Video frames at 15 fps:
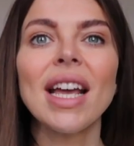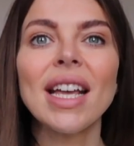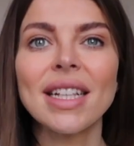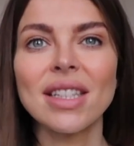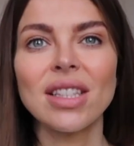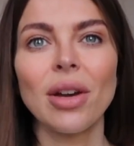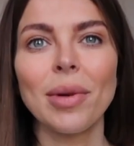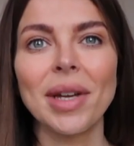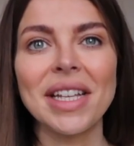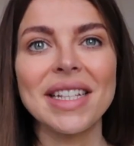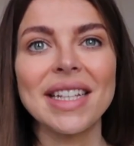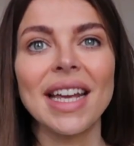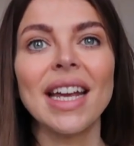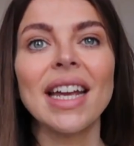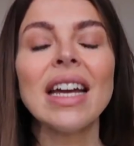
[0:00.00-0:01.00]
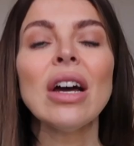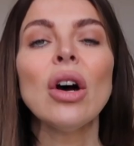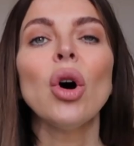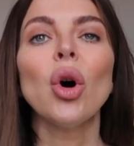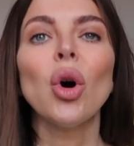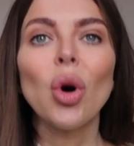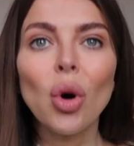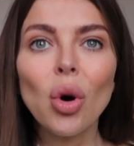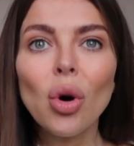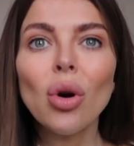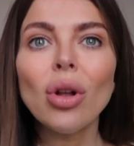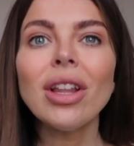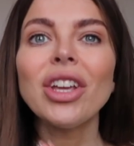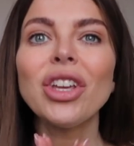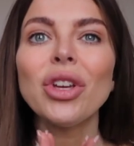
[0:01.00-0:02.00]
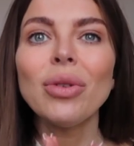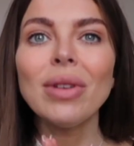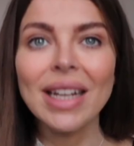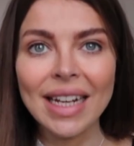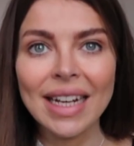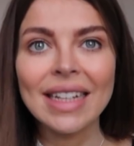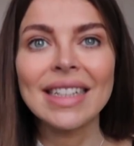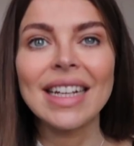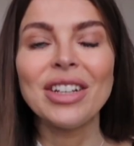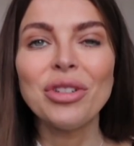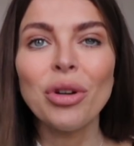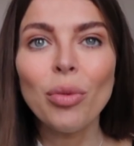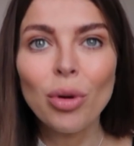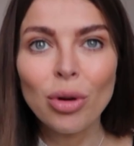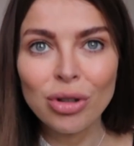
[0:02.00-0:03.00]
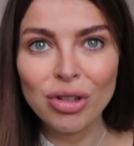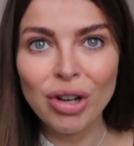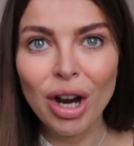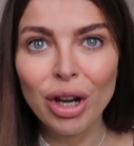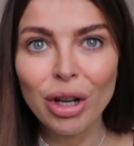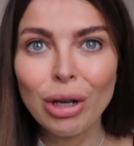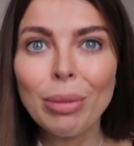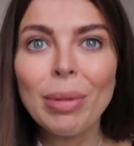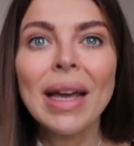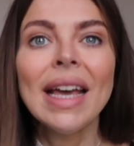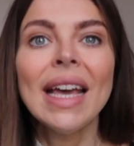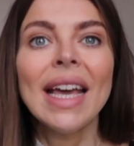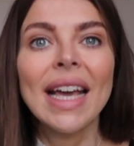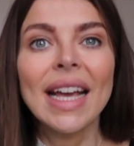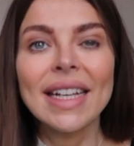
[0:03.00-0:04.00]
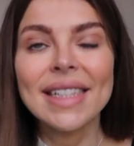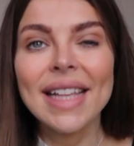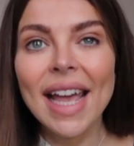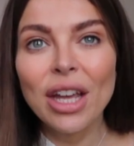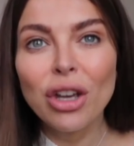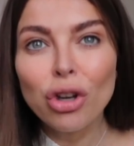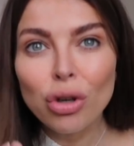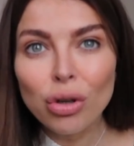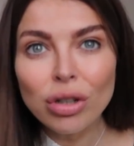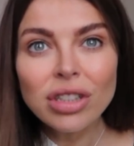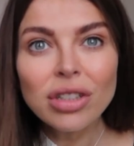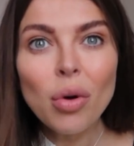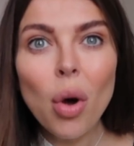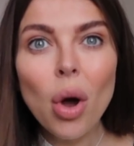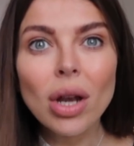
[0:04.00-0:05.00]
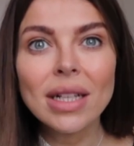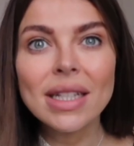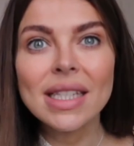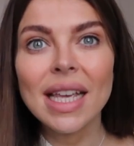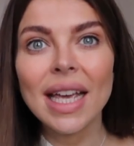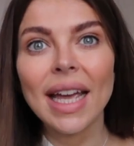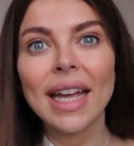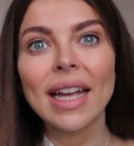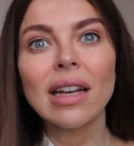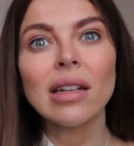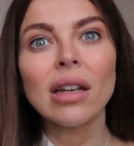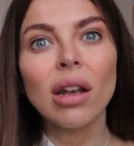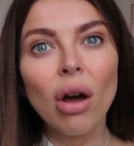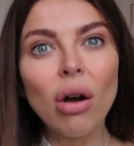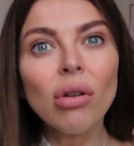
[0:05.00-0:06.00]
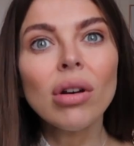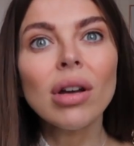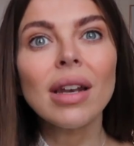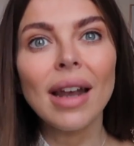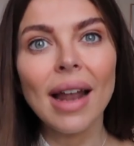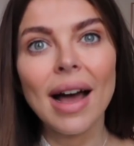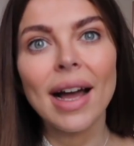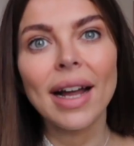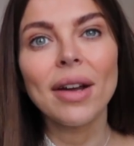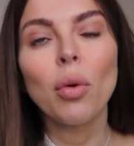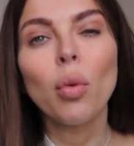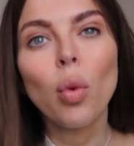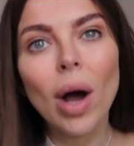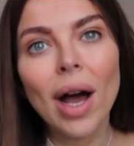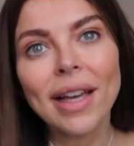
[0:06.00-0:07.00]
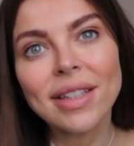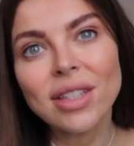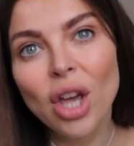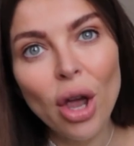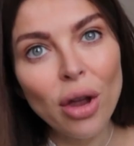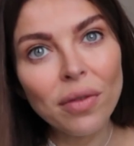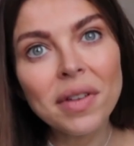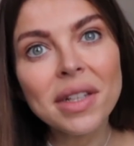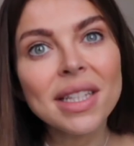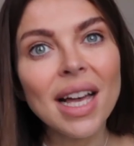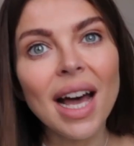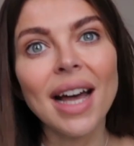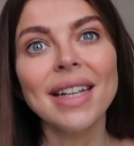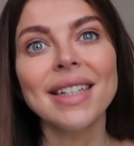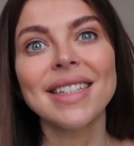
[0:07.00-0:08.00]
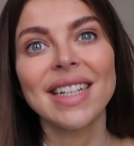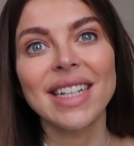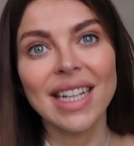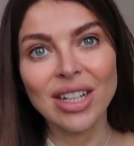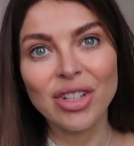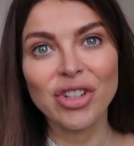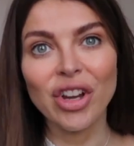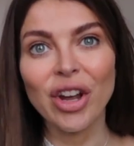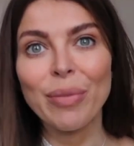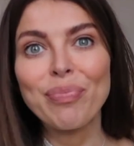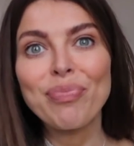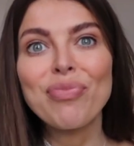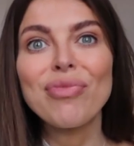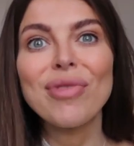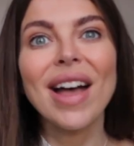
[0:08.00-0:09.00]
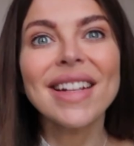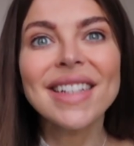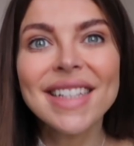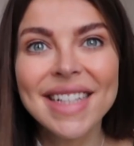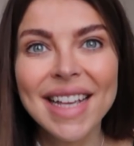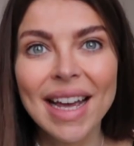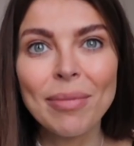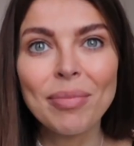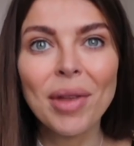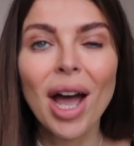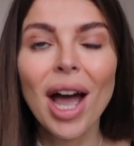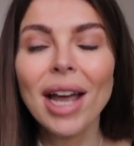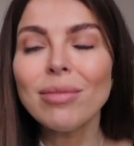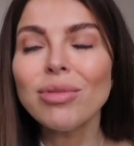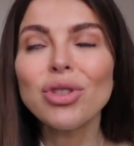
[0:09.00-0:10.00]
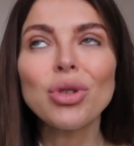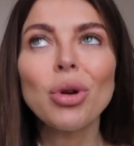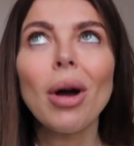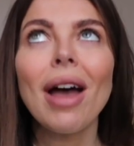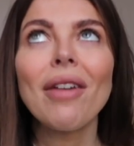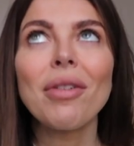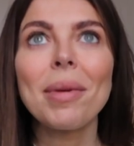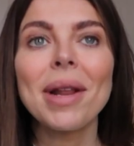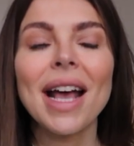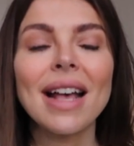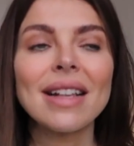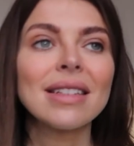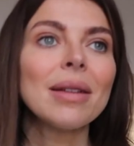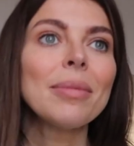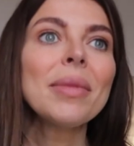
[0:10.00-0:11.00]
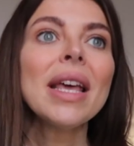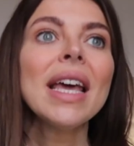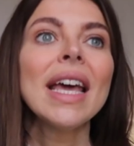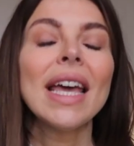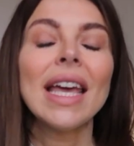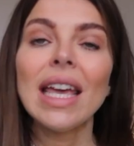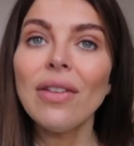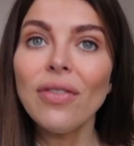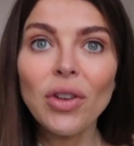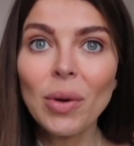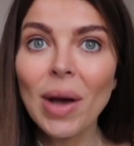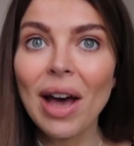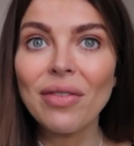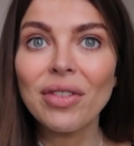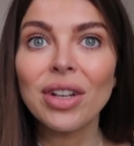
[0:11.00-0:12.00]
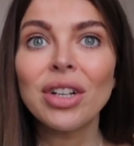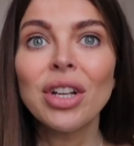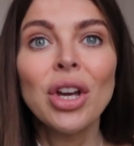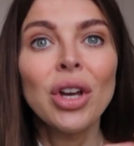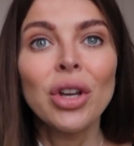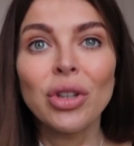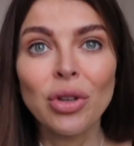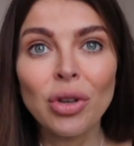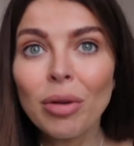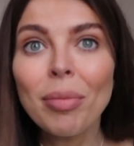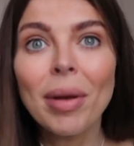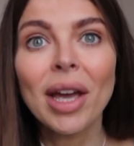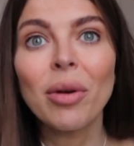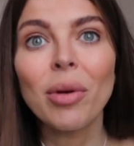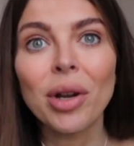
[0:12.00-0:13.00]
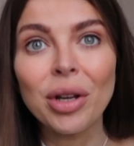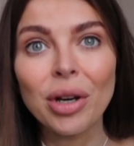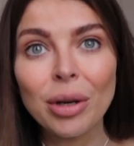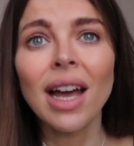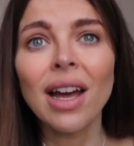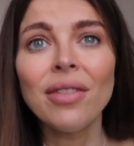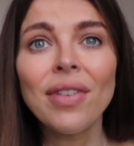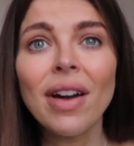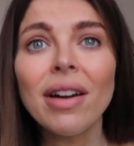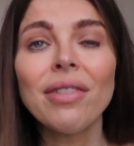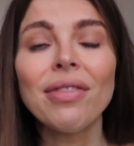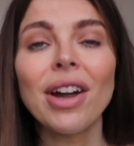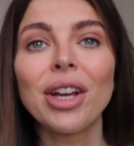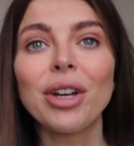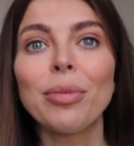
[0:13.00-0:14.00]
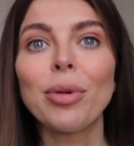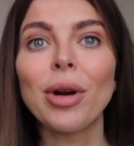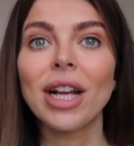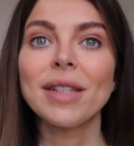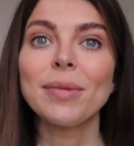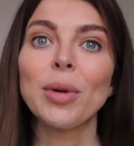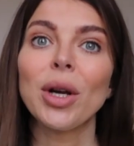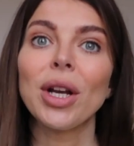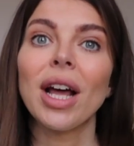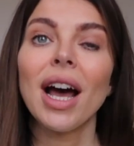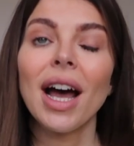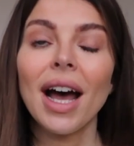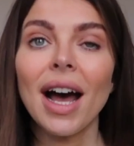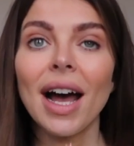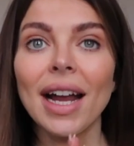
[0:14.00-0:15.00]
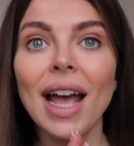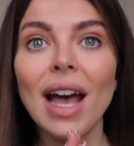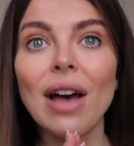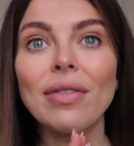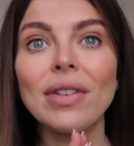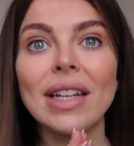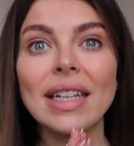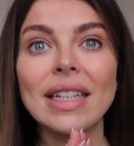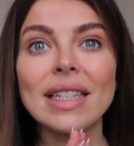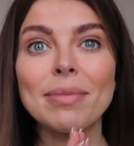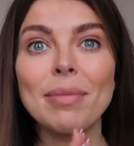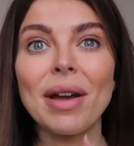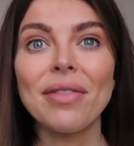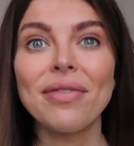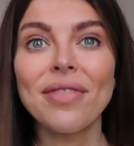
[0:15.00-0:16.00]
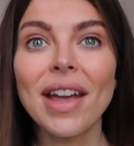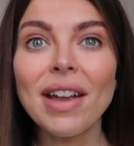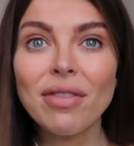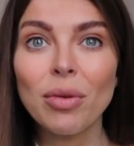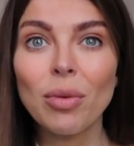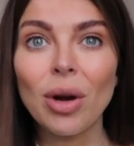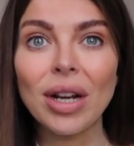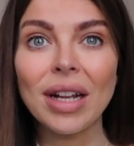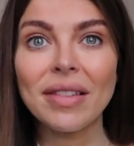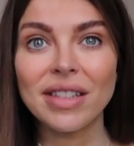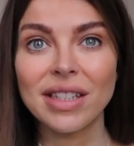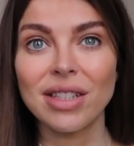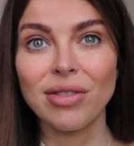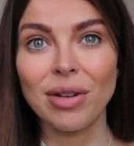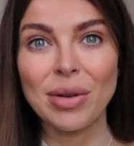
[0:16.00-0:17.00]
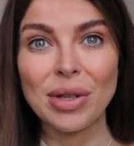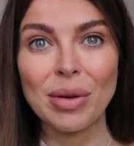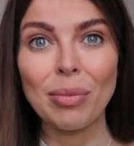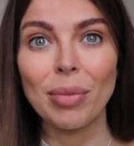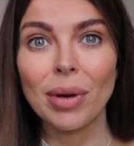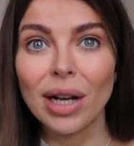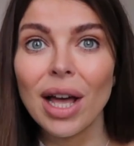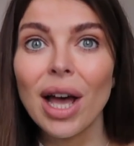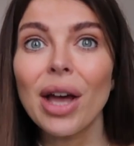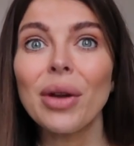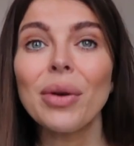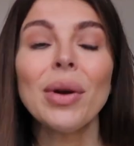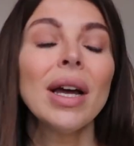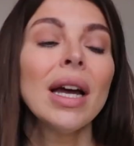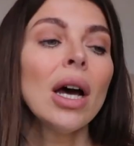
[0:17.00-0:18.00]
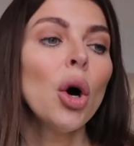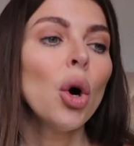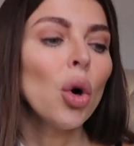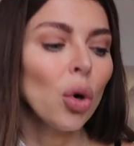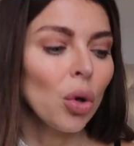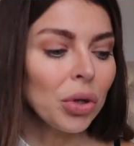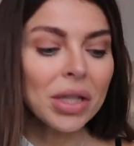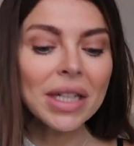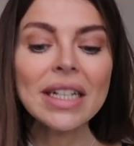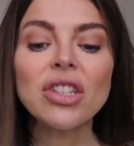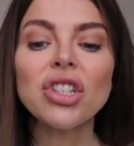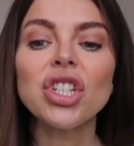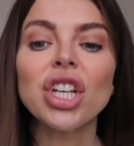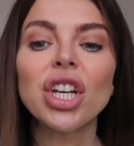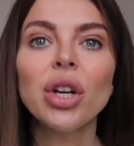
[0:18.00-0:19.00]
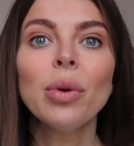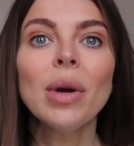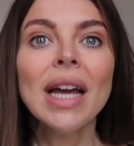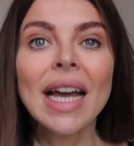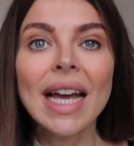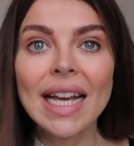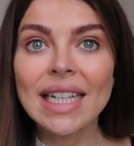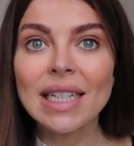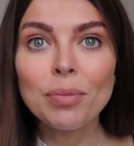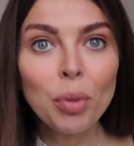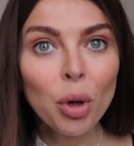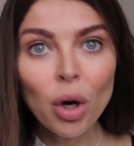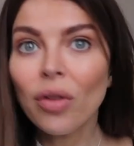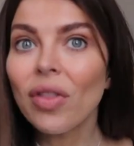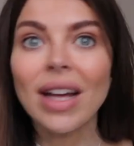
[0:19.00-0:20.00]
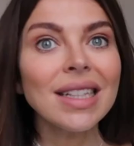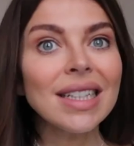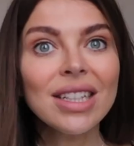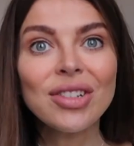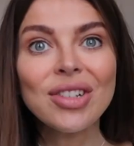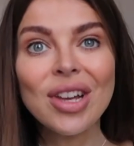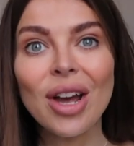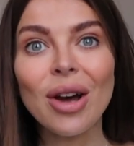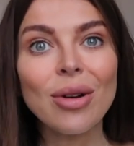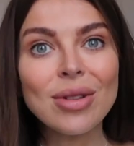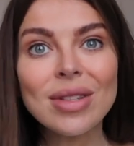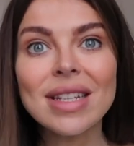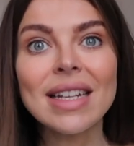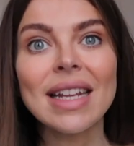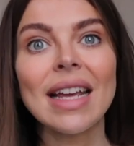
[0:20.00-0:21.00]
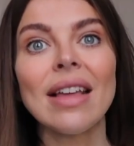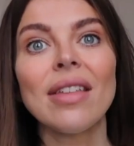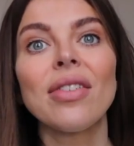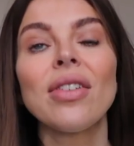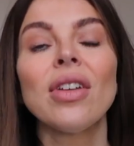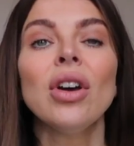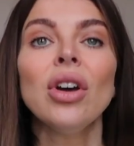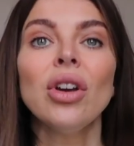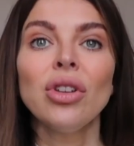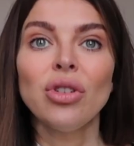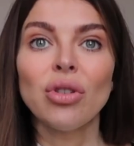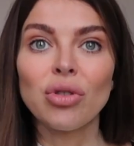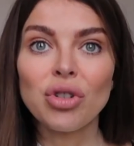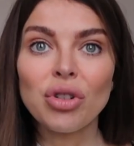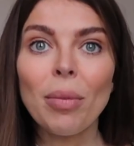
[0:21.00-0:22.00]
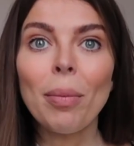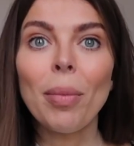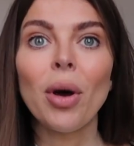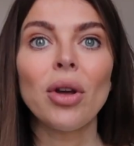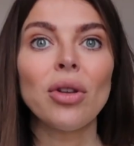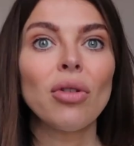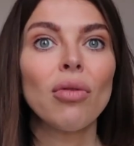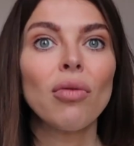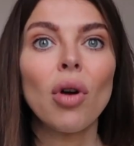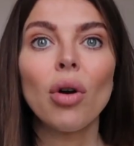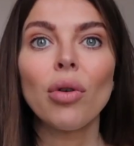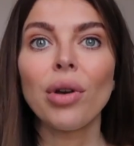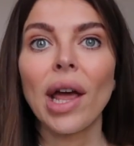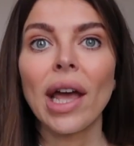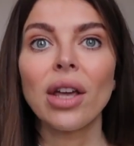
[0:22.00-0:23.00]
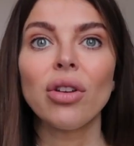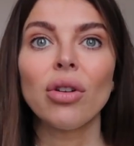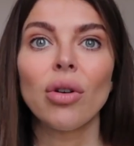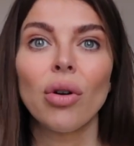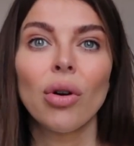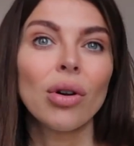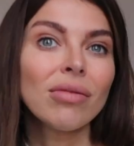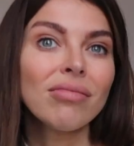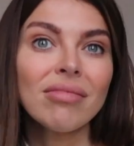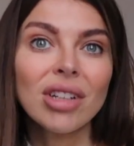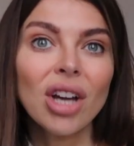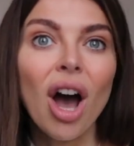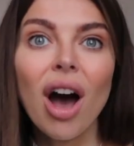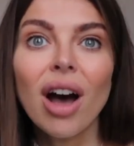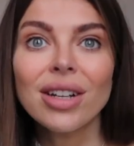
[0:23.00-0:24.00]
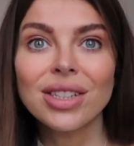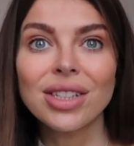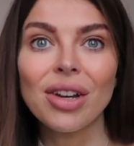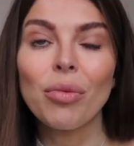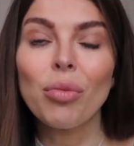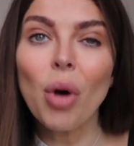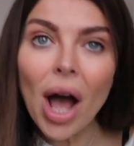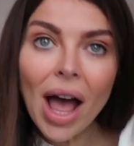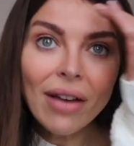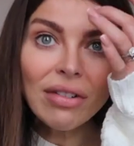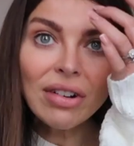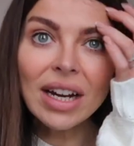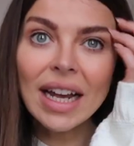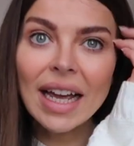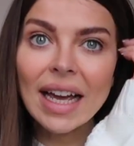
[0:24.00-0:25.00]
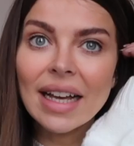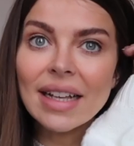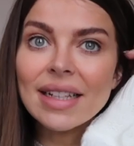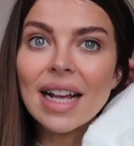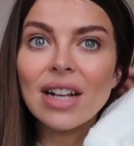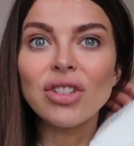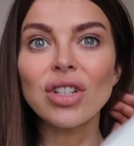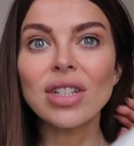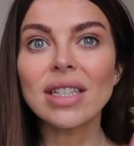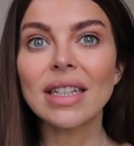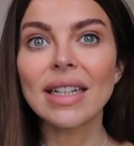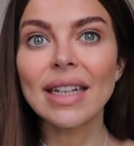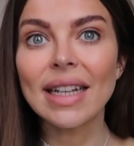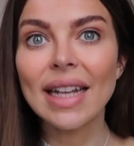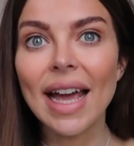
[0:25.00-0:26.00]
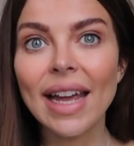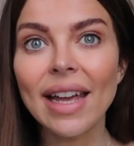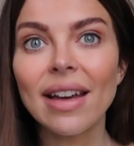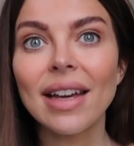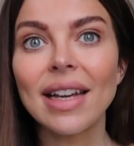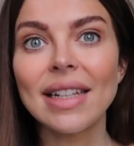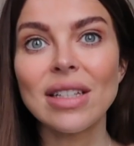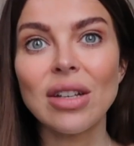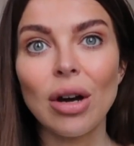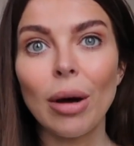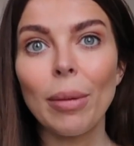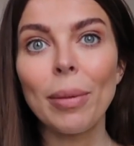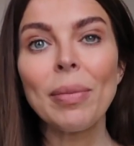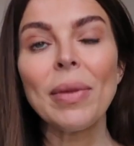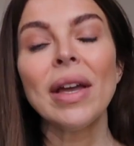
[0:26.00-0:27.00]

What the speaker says: It's so easy. All you need in your wardrobe is a good quality long line white oversized t-shirt. That is it. I am sure everybody has them. If you haven't, you can pick up at a very, very good price point. I have linked my favorite one in the description below. All you need to do is put that t-shirt underneath your jumper, your roll neck, your cardigan, whatever it is, and just layer it up.